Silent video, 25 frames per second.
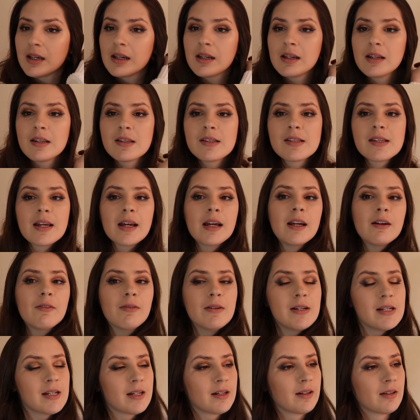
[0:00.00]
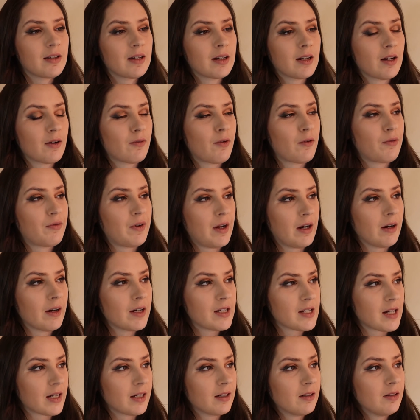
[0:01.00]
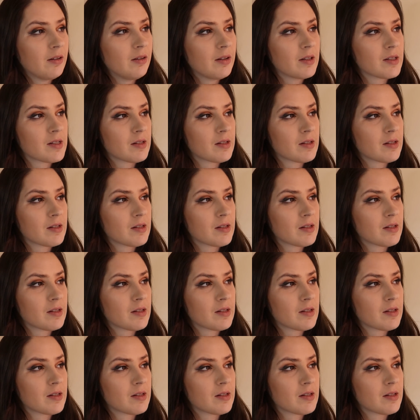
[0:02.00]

is a retelling of a fairy tale.